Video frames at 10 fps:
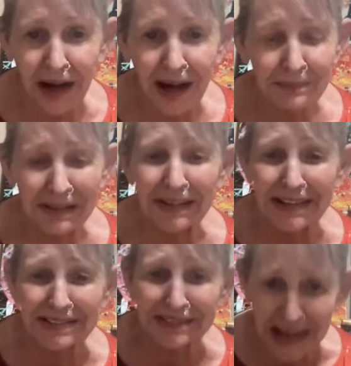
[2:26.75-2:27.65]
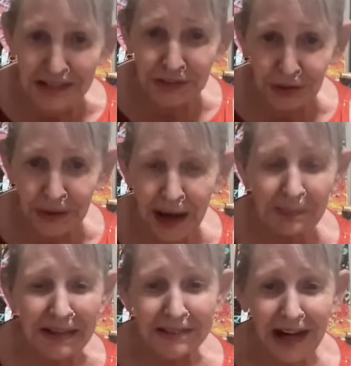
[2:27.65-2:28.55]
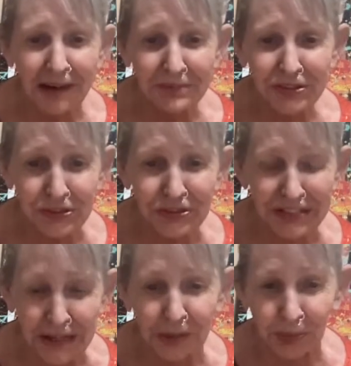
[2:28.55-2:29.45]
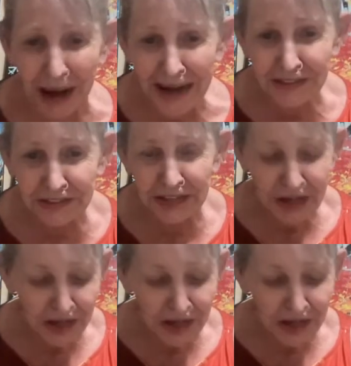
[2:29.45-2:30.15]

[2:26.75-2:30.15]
I'm in the desert. How many times do you see grass